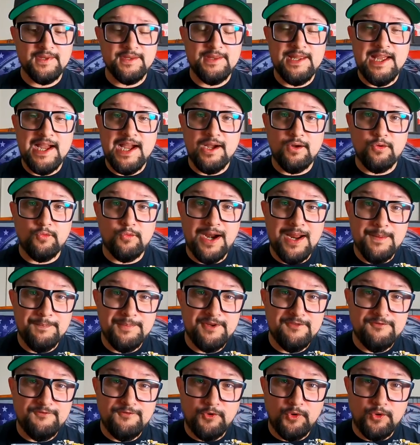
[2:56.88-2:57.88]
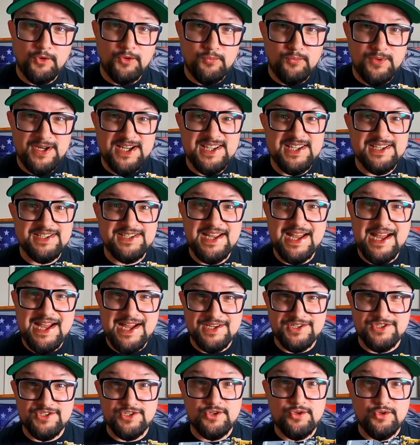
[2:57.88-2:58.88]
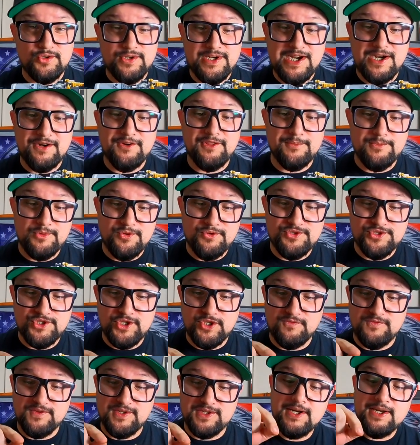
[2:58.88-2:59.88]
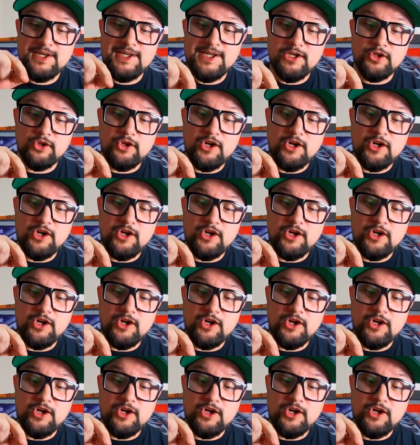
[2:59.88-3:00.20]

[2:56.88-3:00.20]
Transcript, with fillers: Now, right before we detach to go down to the moon surface, Neil